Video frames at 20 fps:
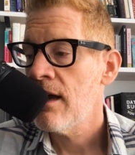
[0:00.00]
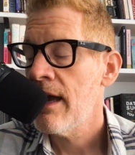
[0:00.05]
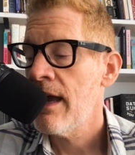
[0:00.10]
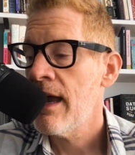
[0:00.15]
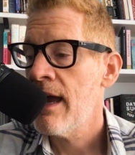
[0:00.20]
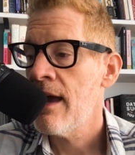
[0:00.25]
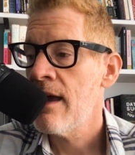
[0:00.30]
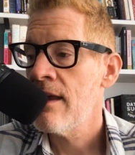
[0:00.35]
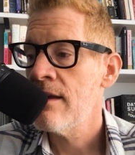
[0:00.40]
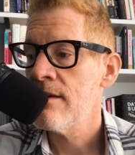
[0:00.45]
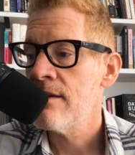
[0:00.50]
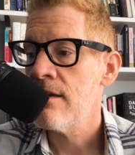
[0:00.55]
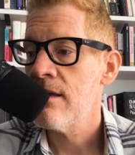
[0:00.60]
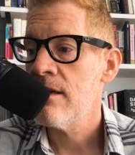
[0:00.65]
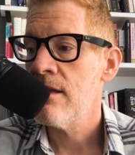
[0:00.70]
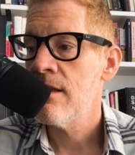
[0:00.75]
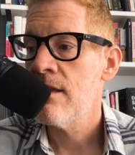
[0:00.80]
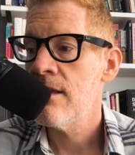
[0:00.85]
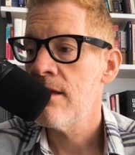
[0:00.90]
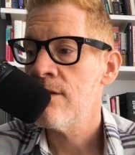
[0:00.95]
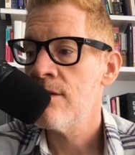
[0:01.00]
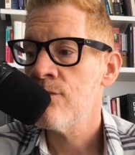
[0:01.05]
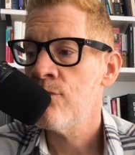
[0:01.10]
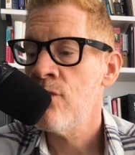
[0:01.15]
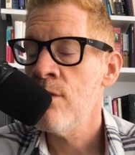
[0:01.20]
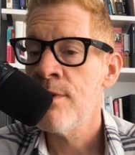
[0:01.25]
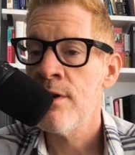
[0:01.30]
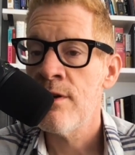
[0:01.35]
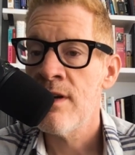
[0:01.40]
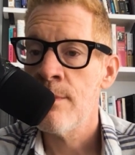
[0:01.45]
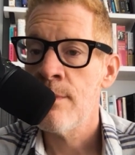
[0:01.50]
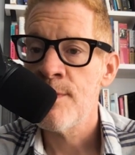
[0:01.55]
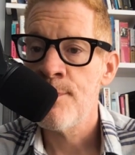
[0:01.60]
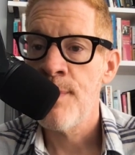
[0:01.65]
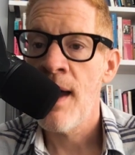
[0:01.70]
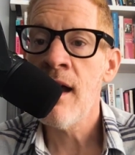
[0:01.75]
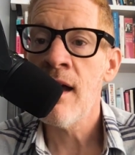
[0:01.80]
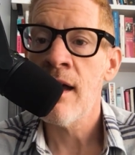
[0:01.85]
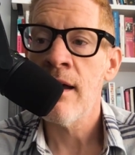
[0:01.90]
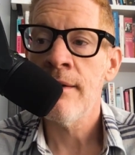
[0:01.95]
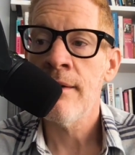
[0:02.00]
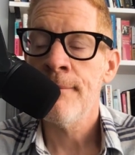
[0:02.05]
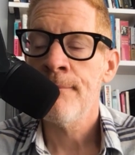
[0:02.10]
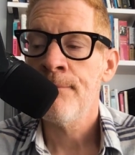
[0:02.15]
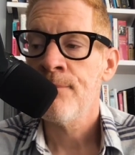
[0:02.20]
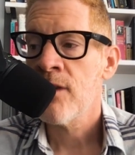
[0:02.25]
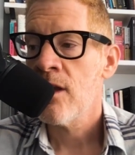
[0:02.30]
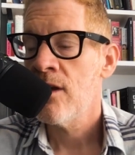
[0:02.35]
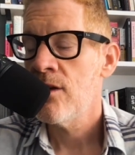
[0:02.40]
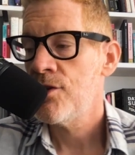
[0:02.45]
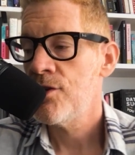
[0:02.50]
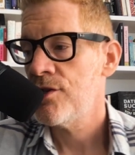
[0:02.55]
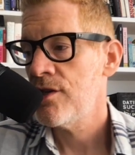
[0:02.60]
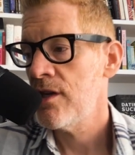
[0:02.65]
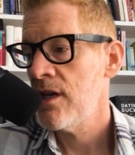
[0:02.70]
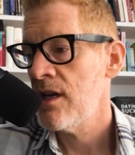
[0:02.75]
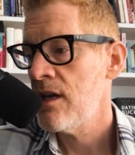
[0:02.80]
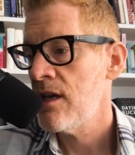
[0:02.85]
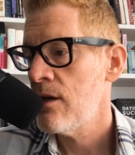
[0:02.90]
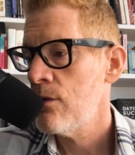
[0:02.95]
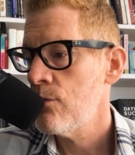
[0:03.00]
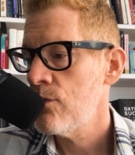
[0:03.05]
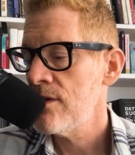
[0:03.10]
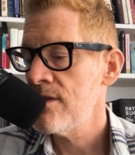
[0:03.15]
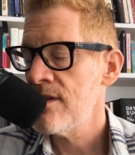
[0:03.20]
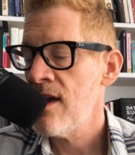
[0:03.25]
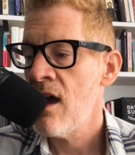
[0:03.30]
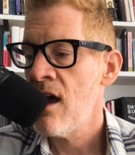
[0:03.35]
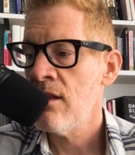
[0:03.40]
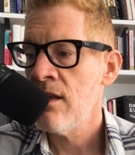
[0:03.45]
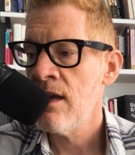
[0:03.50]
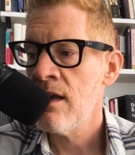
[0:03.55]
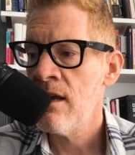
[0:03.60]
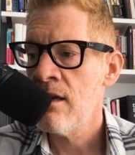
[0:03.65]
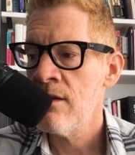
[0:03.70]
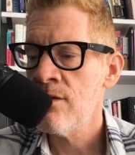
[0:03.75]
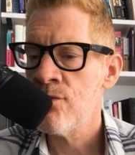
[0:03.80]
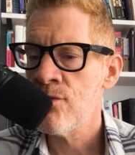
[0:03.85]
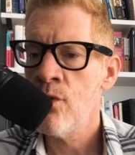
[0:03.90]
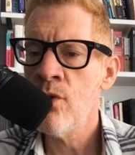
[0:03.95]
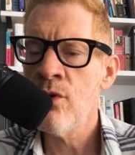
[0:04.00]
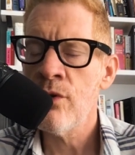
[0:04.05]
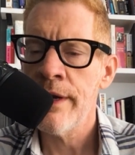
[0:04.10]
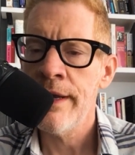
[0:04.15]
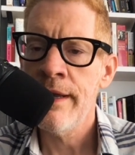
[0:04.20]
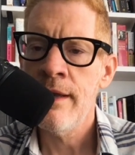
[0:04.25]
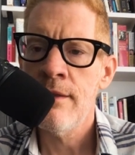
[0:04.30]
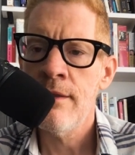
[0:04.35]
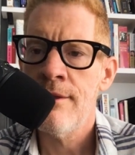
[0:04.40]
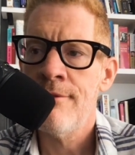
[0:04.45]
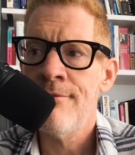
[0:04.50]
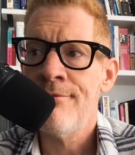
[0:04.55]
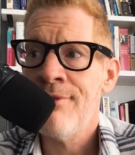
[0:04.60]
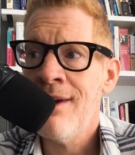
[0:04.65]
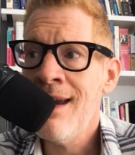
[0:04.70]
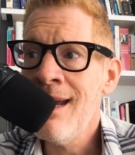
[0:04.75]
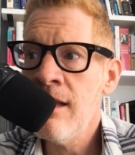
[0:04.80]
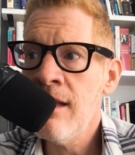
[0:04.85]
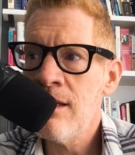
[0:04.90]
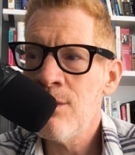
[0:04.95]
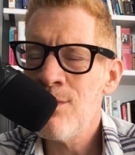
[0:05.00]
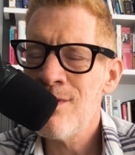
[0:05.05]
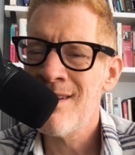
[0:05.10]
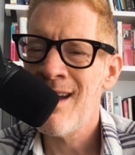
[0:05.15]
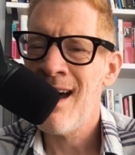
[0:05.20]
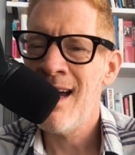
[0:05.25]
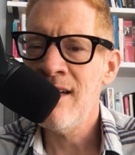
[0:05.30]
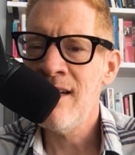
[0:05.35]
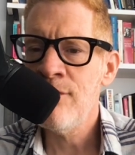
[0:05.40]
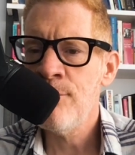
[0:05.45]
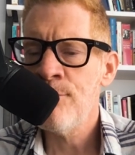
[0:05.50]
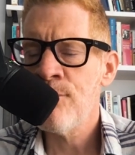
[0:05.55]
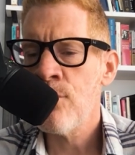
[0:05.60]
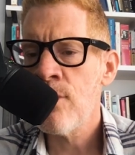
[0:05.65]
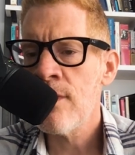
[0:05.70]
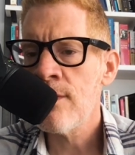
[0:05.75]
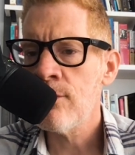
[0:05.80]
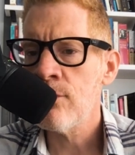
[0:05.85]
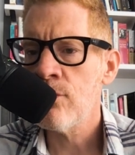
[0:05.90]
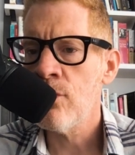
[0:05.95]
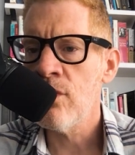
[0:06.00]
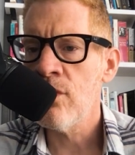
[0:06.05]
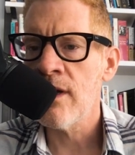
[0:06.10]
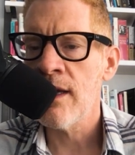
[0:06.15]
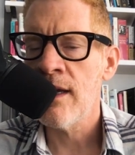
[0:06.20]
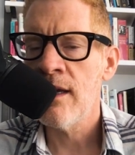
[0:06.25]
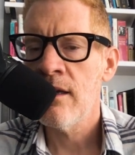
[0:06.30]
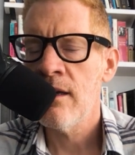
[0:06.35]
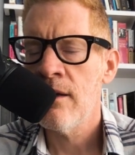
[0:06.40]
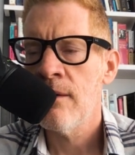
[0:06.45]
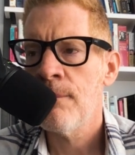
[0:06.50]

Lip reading: And this woman, her name's Becca, she was telling a story that frankly was kind of a boring story.